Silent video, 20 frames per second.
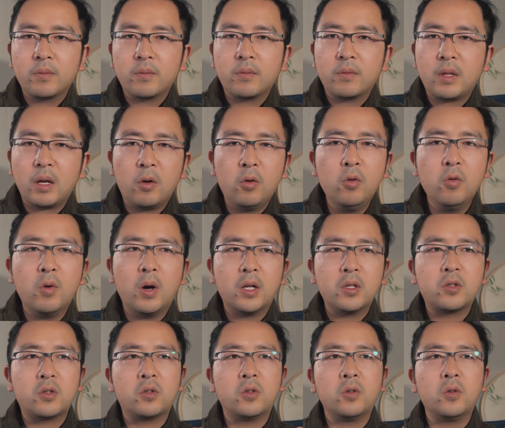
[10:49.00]
that who
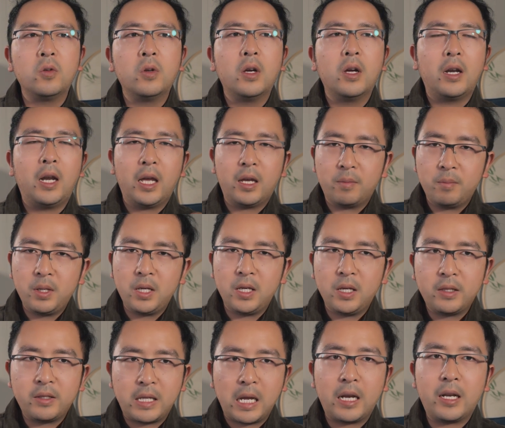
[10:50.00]
wants to, like me,
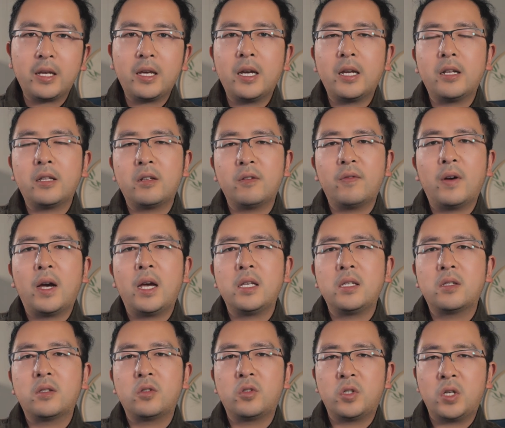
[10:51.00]
dedicate a
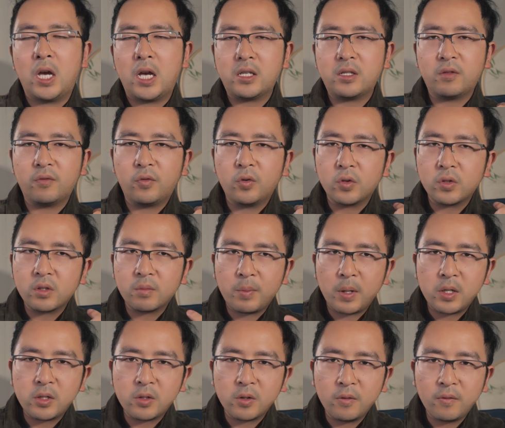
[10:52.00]
device just for
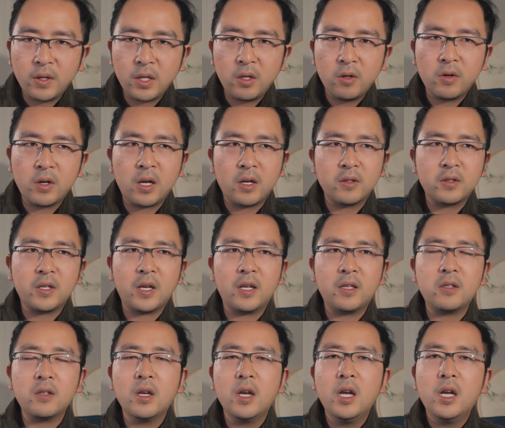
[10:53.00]
spatial video
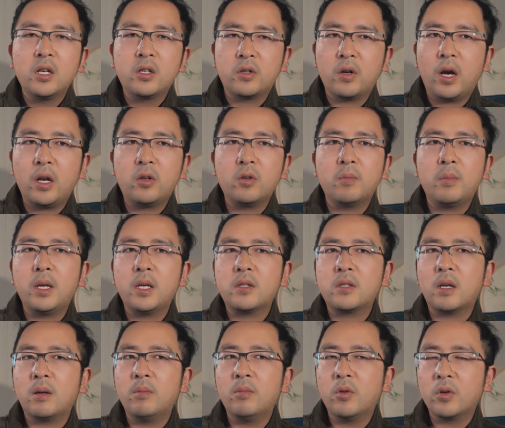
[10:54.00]
content, trying to make
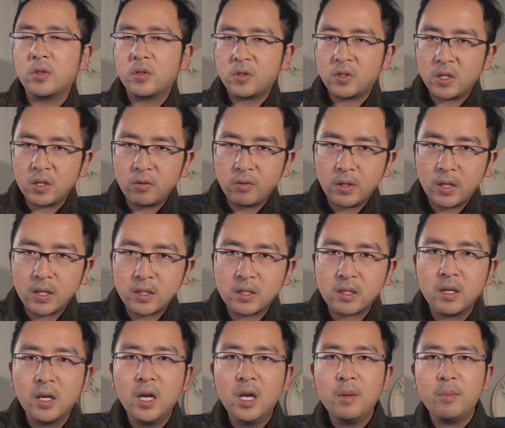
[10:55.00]
some more serious,
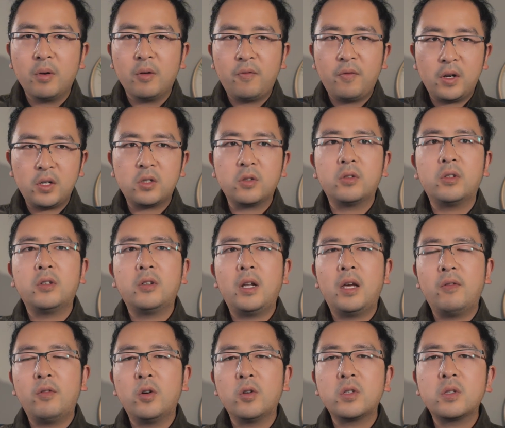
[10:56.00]
professional
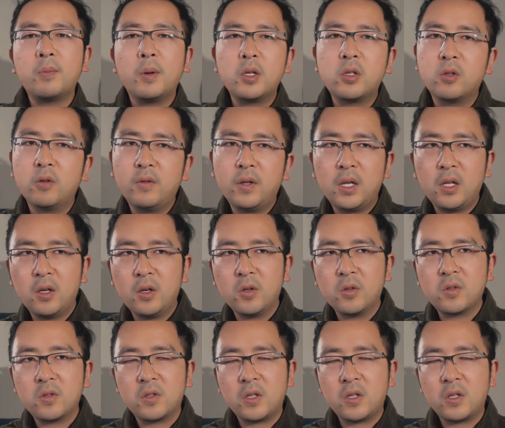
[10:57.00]
level spatial videos,